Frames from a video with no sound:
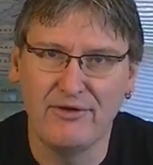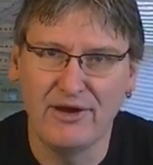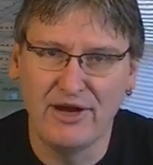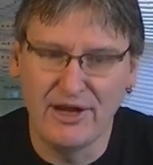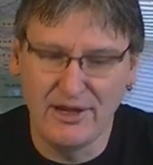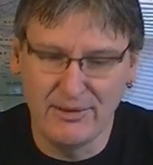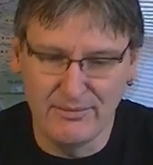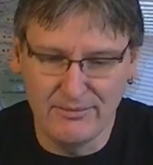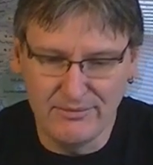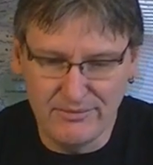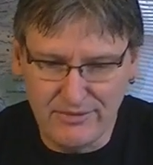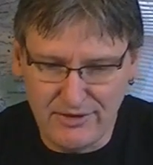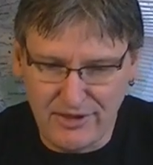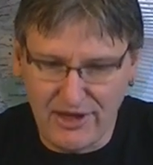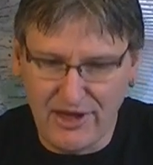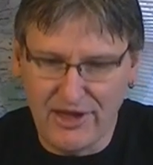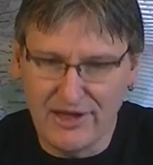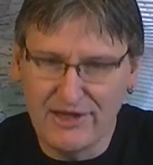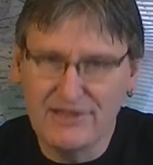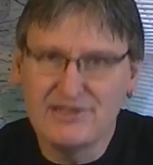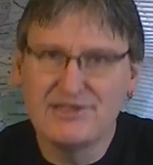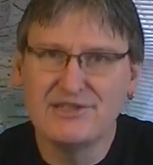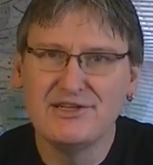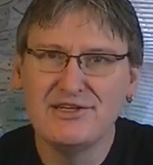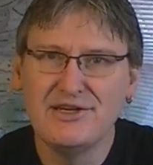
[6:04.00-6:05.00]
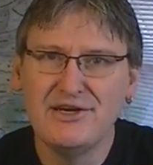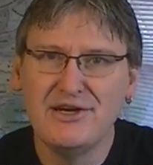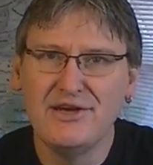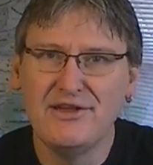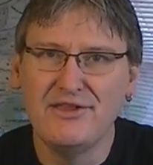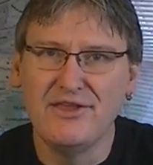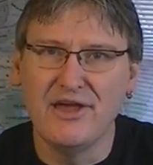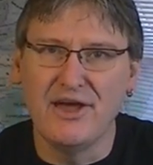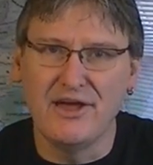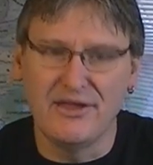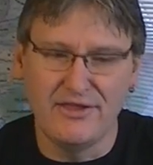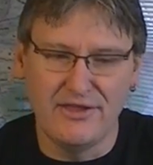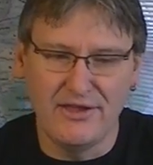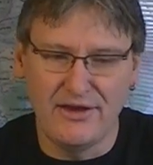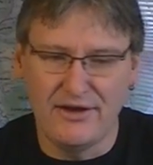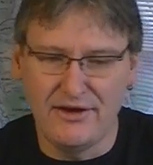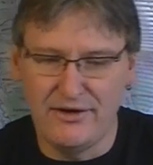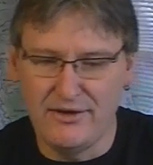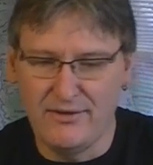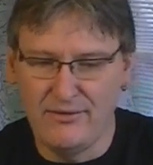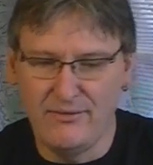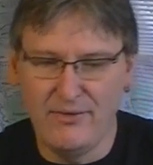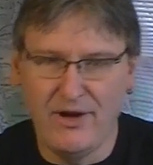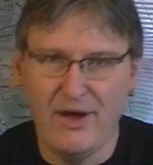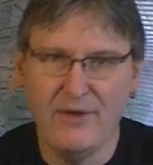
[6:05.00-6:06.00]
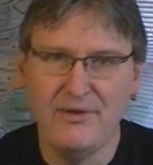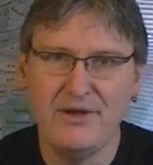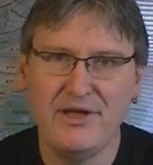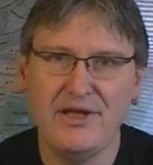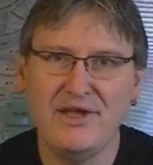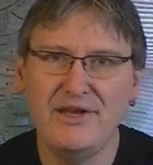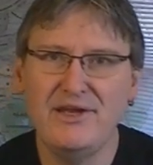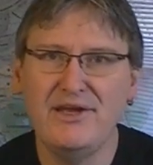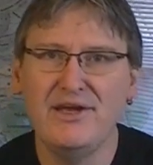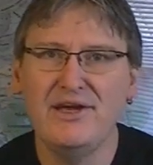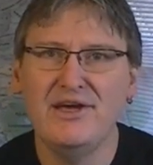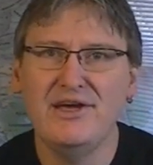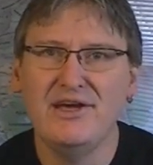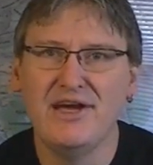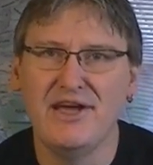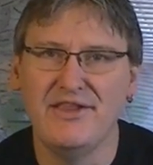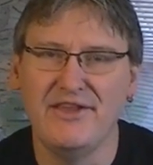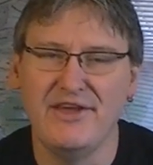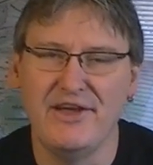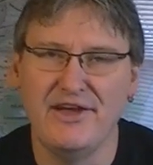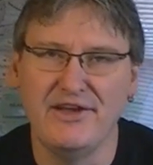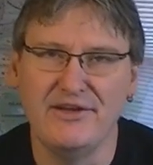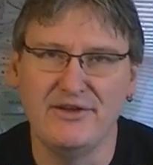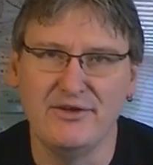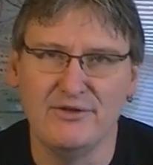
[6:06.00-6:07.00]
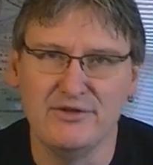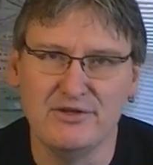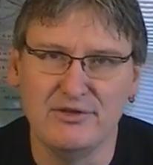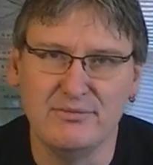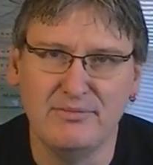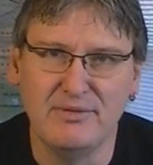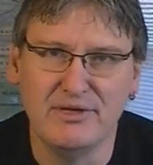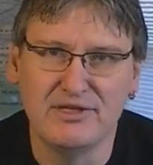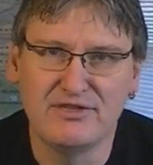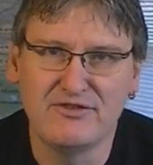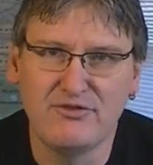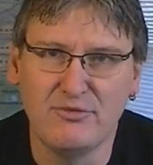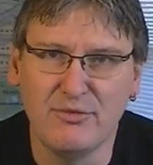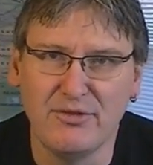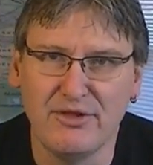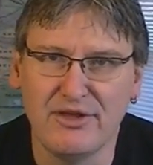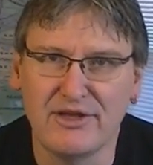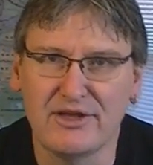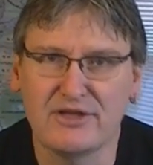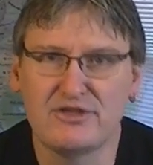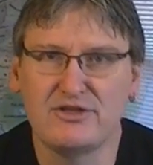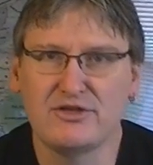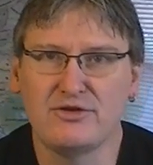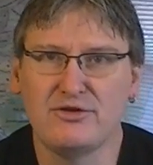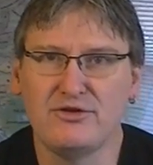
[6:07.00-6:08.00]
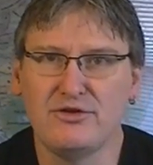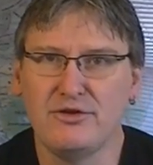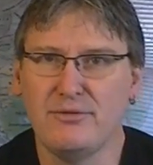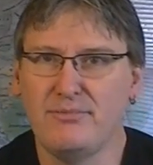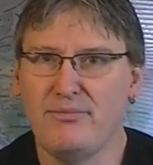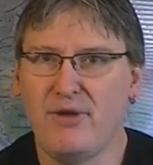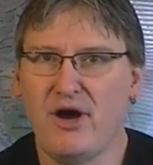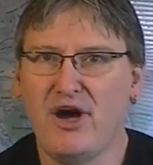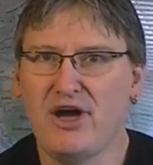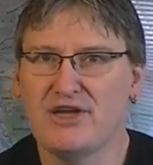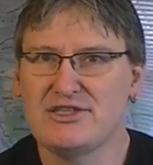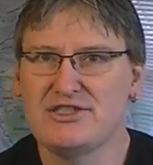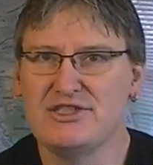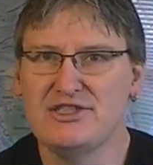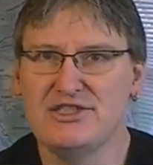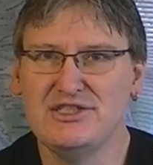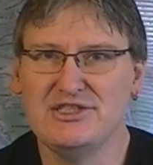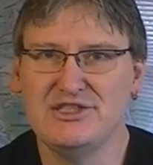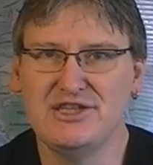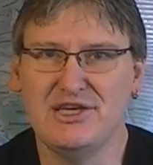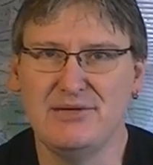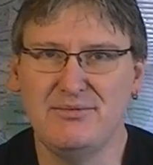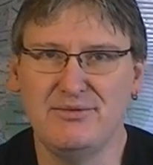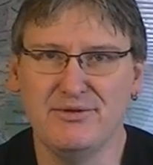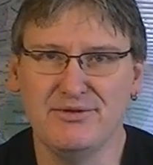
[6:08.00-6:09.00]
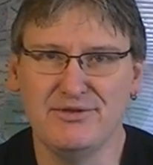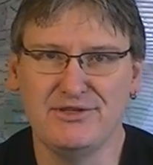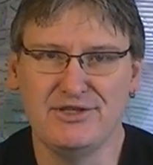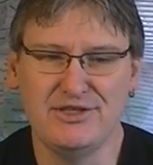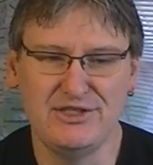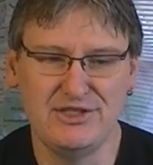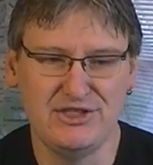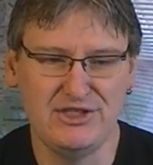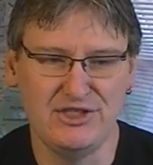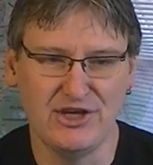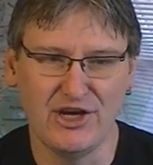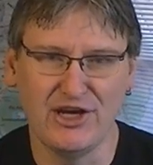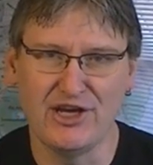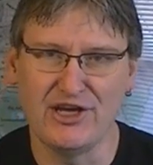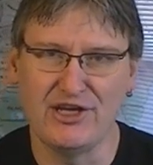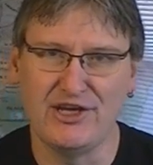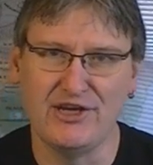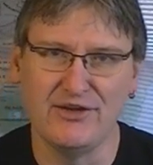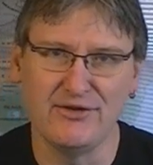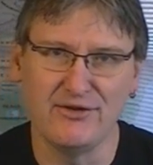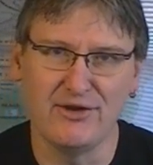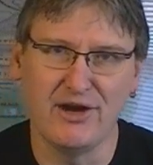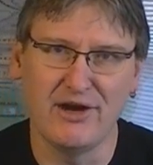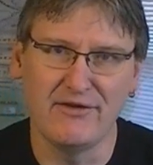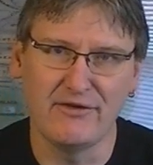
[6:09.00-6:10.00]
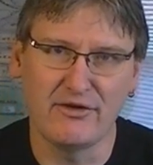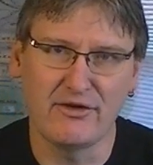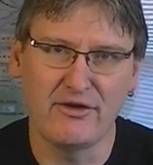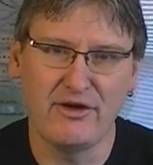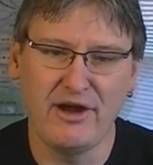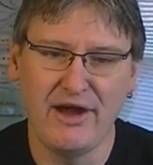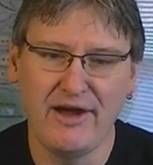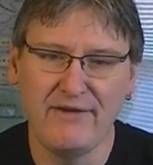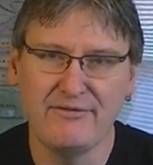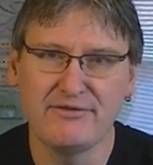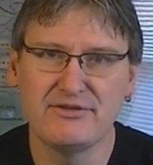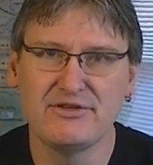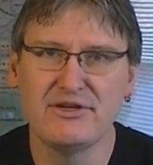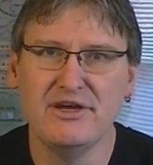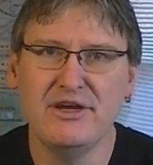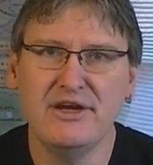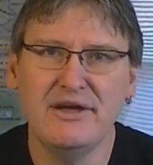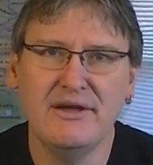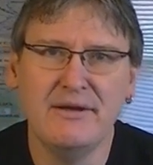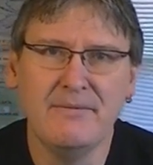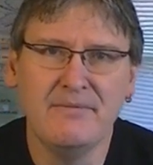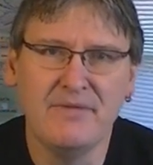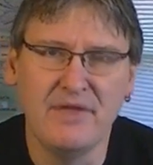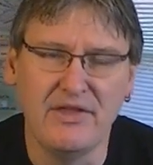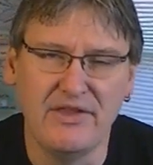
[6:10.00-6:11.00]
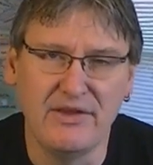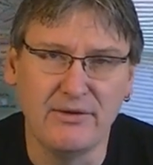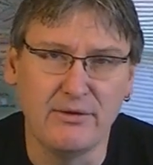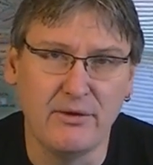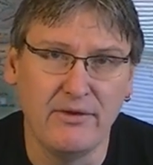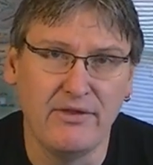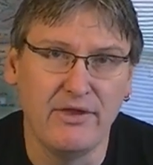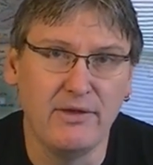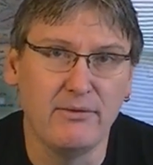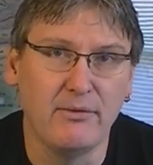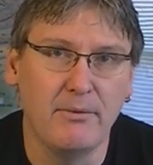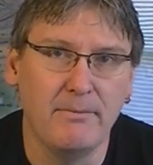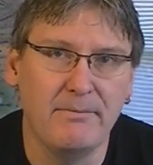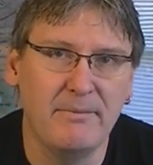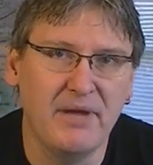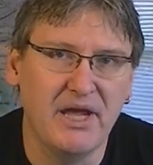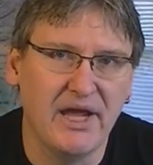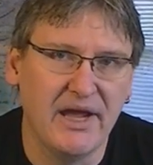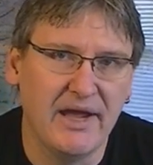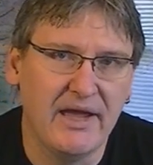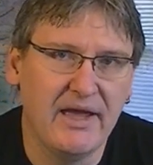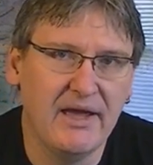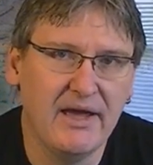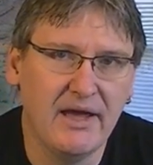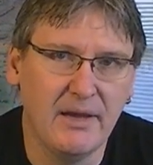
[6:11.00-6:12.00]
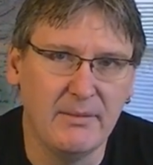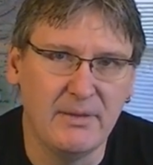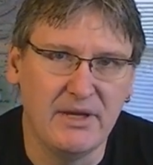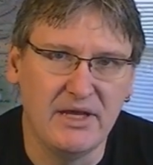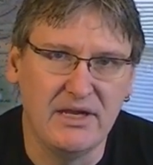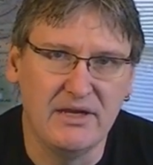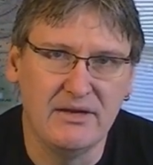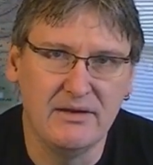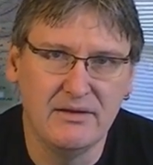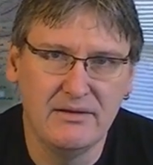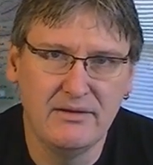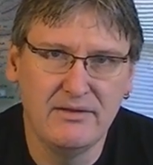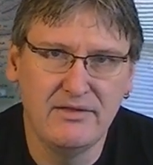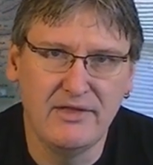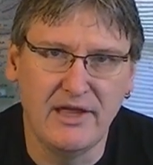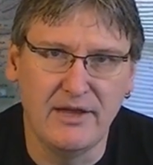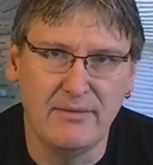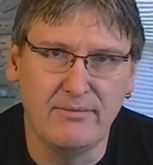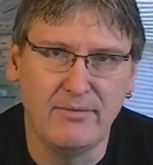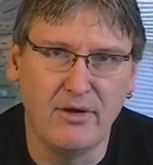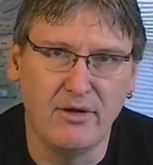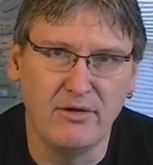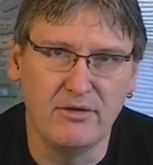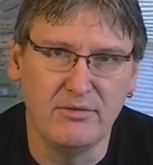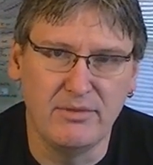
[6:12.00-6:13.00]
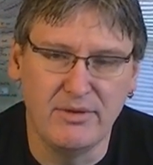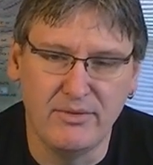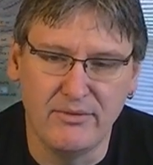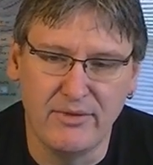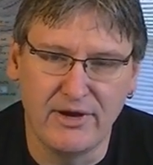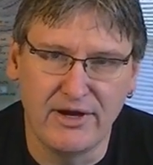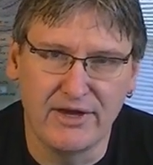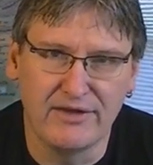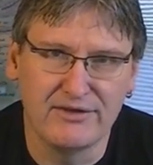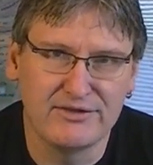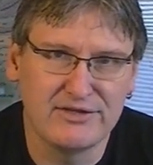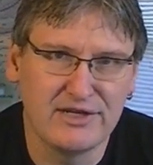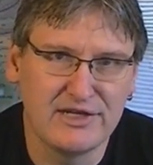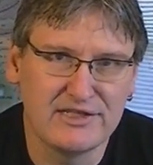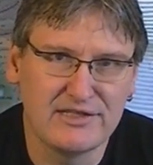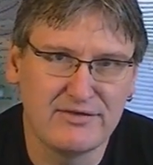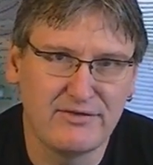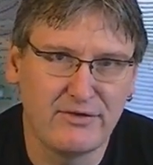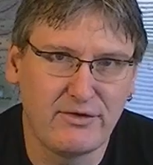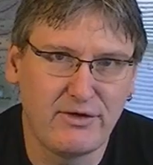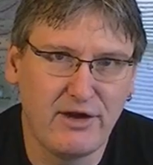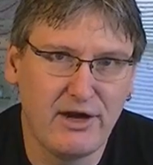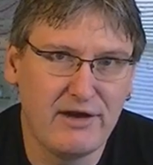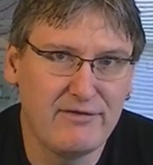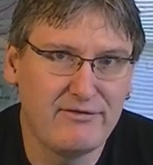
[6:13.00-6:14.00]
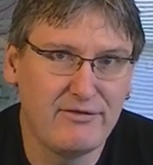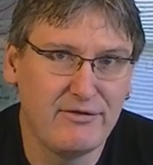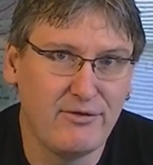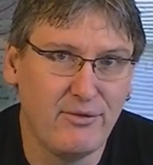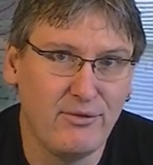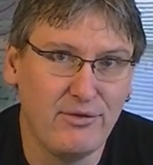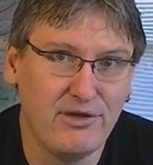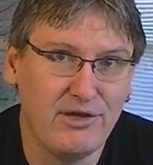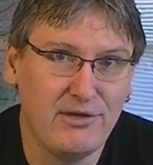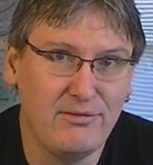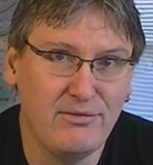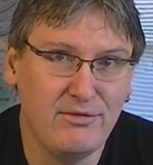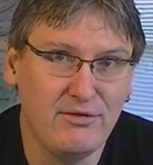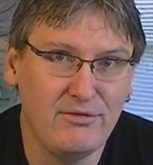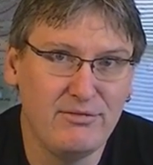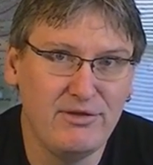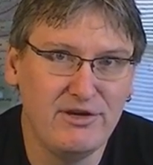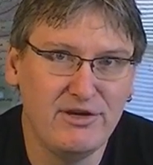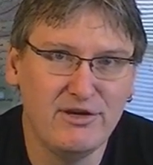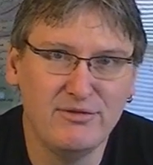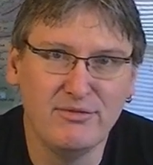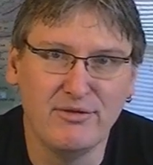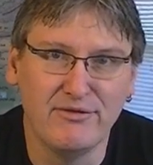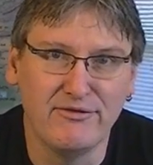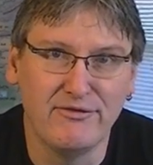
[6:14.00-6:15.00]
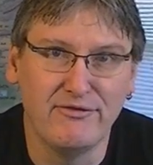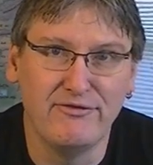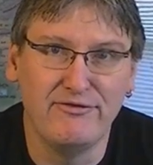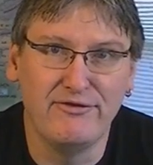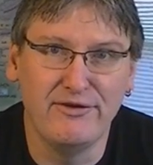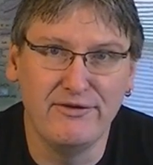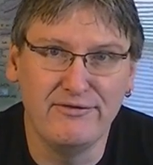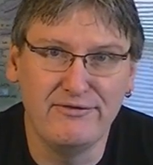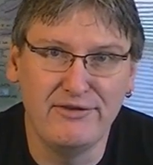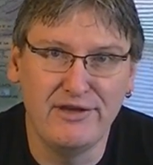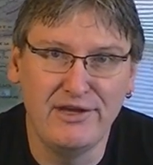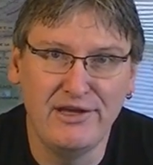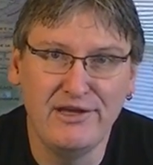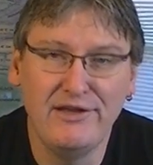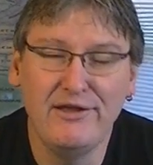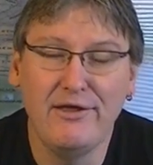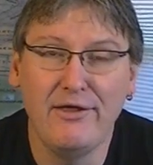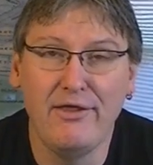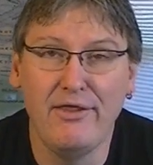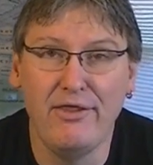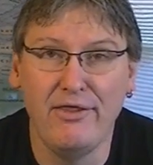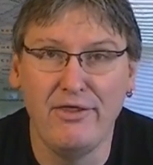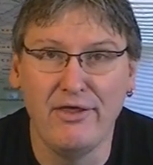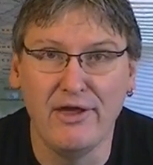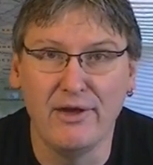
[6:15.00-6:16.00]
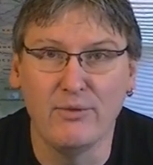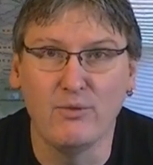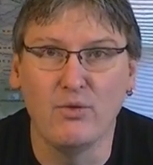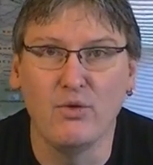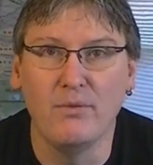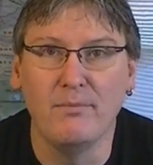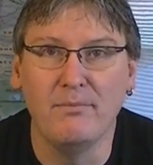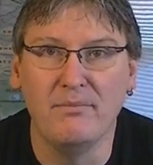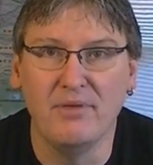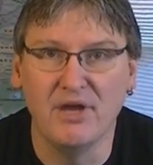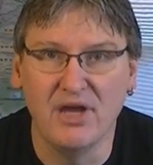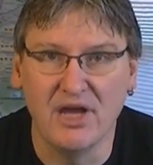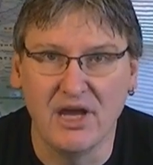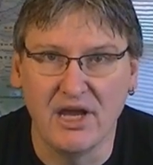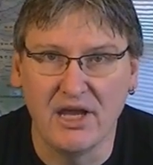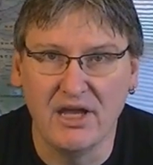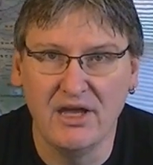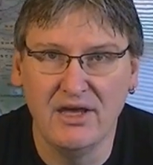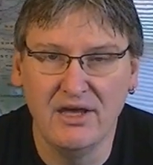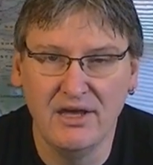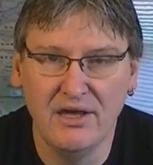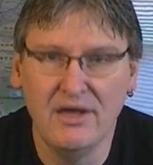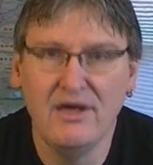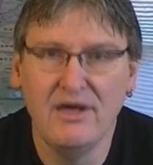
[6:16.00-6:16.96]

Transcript: frame things that are routed, and they had used bits from electrical boxes, and they built these giant killer hovercrafts. And they were big. I mean, they'd probably be regular size hovercraft for 20mm, but for 15, they were big.